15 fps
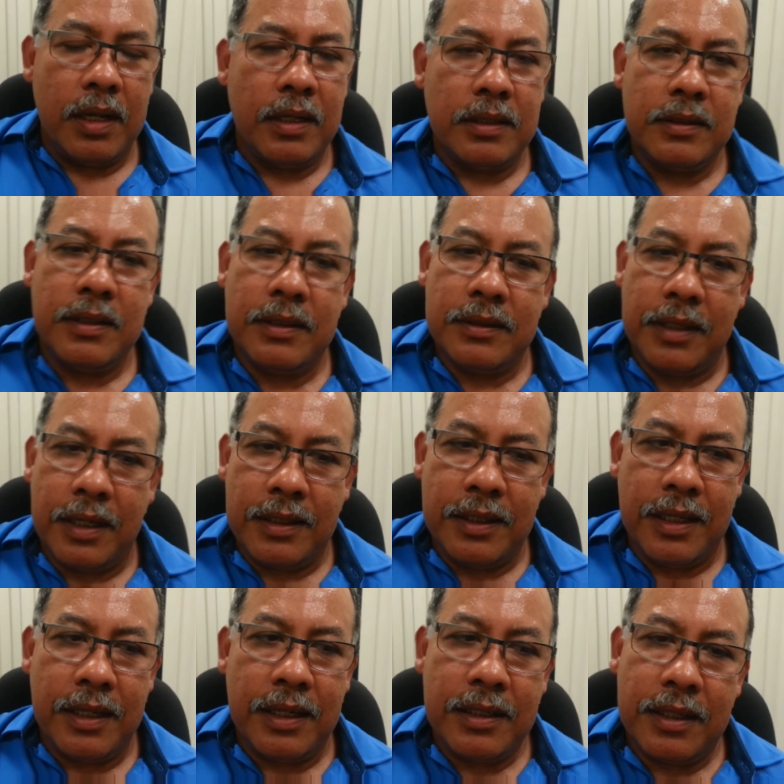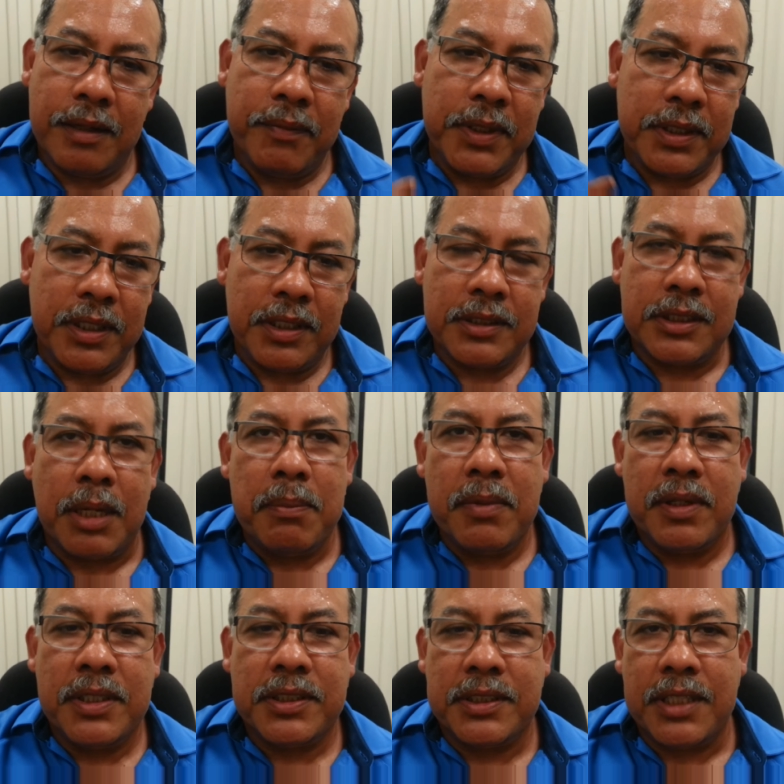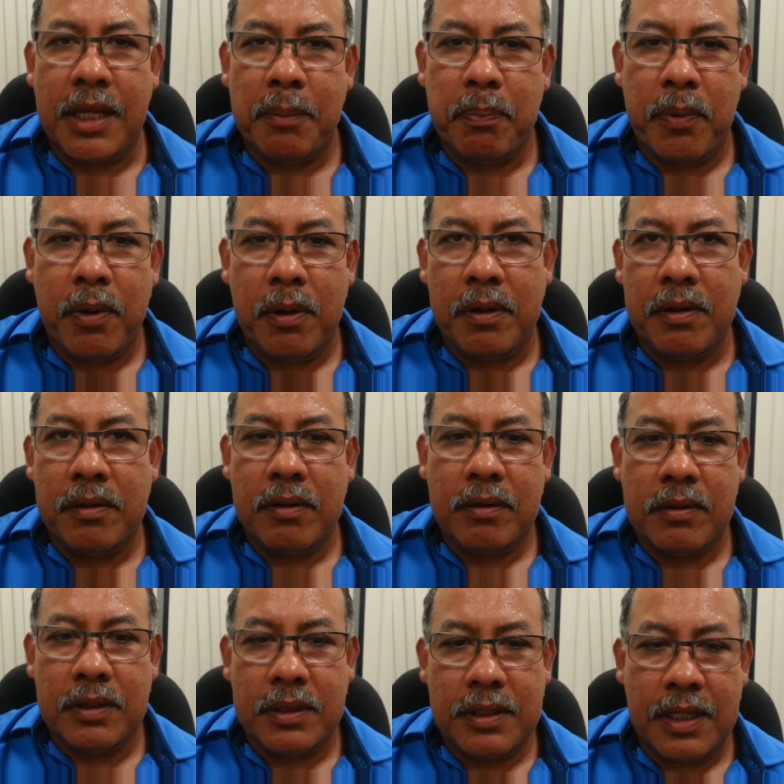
I, I think everything is coming the same problem, you know?